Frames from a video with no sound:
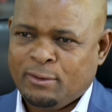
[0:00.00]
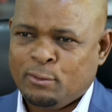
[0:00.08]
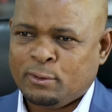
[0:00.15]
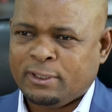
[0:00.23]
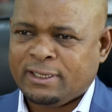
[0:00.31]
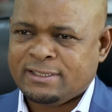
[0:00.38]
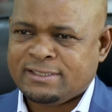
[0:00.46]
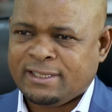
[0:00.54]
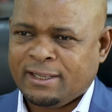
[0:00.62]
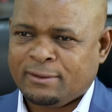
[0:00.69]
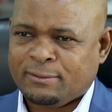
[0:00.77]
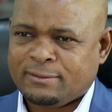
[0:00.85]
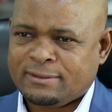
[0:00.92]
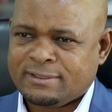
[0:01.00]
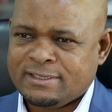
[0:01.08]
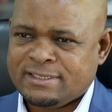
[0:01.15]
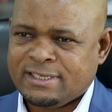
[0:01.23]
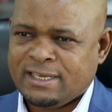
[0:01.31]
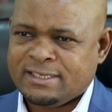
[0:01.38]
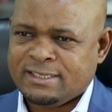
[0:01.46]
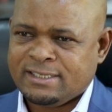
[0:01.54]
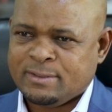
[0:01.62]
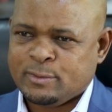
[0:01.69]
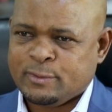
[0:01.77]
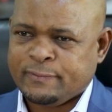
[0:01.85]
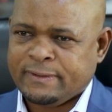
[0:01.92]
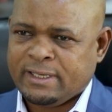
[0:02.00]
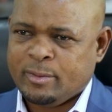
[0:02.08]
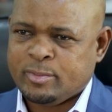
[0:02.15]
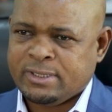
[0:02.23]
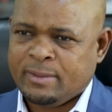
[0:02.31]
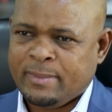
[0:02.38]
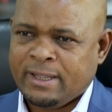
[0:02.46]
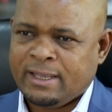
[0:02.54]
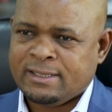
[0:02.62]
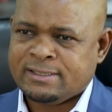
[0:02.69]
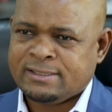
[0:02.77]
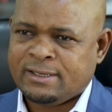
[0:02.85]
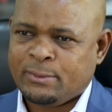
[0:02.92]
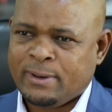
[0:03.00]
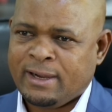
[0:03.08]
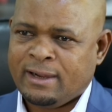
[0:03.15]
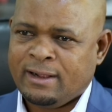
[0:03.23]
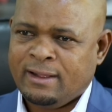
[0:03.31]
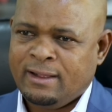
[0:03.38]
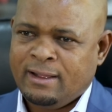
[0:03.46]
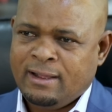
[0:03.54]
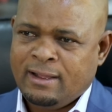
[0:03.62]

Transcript: own desk tech research in terms of the capital markets in Rwanda.